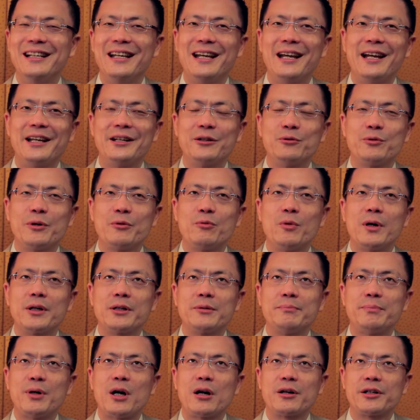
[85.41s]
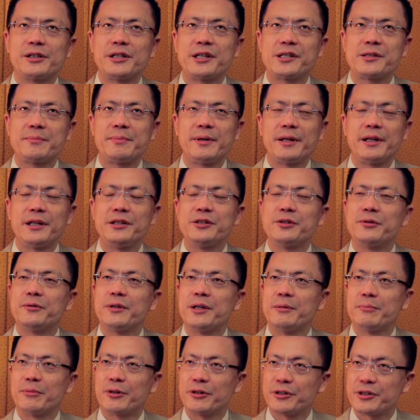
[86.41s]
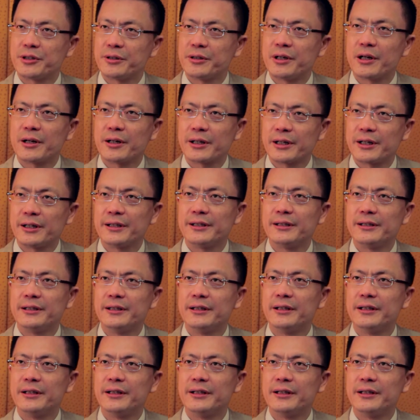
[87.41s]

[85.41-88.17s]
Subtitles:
And we want to participate into the emerging market.